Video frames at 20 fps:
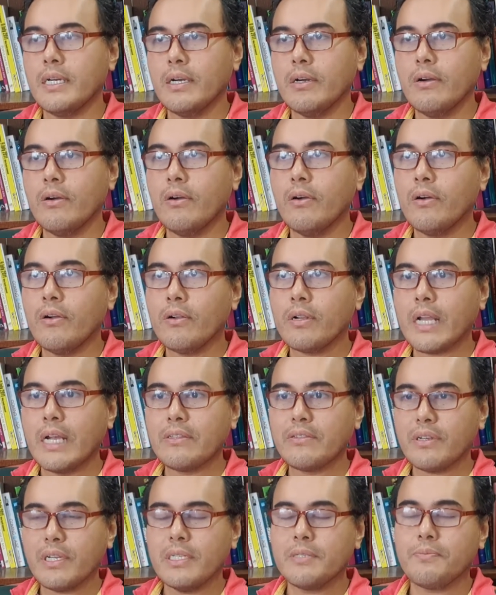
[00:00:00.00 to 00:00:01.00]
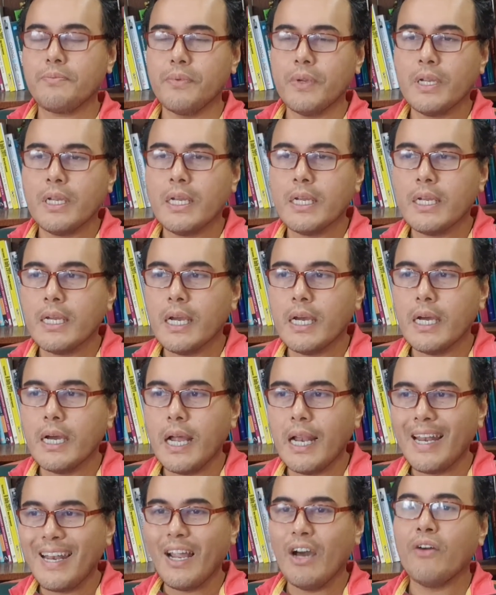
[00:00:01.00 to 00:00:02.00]
all countries
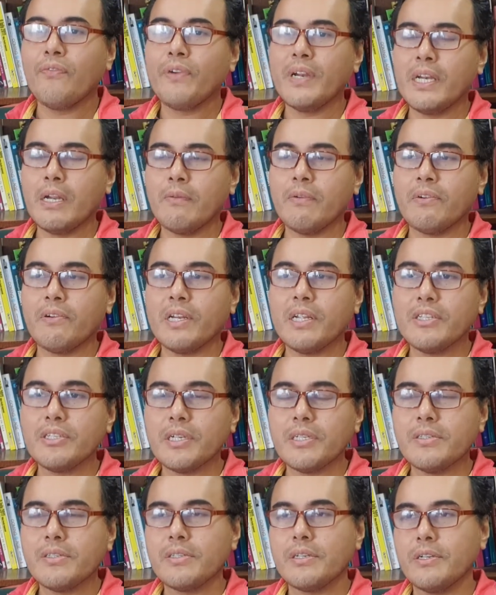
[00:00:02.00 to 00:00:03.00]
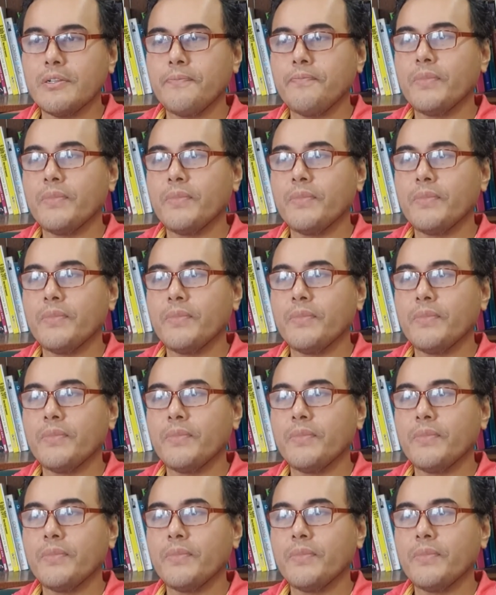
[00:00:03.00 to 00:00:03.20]
allow freedom of religions,